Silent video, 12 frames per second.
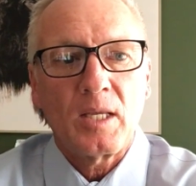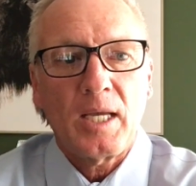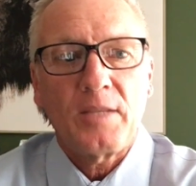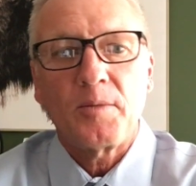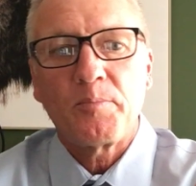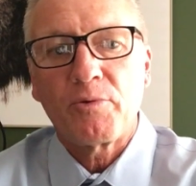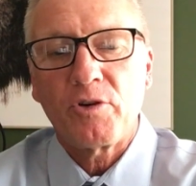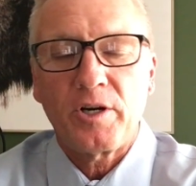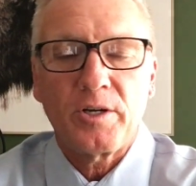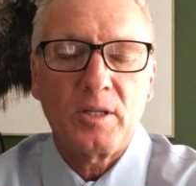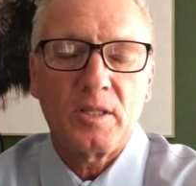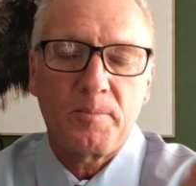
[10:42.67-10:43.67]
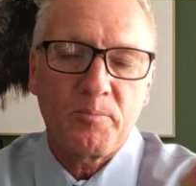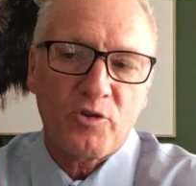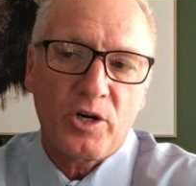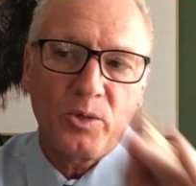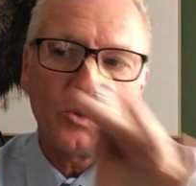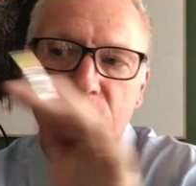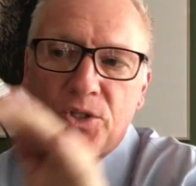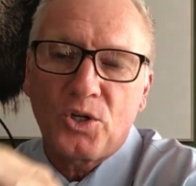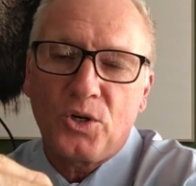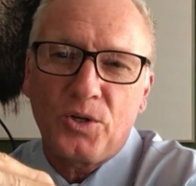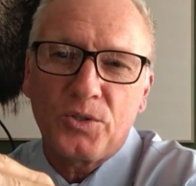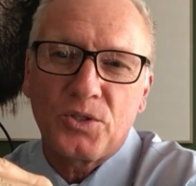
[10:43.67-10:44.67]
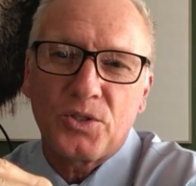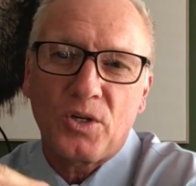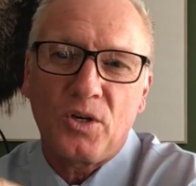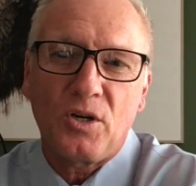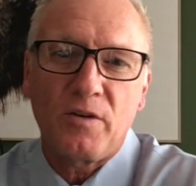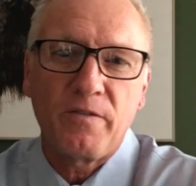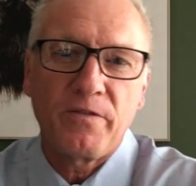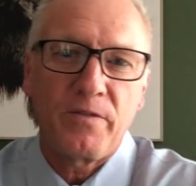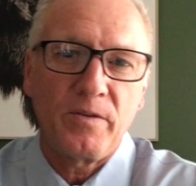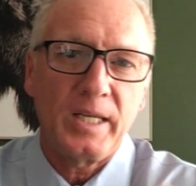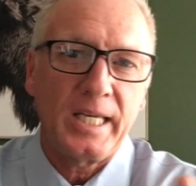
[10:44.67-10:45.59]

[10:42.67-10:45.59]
and the pros and cons of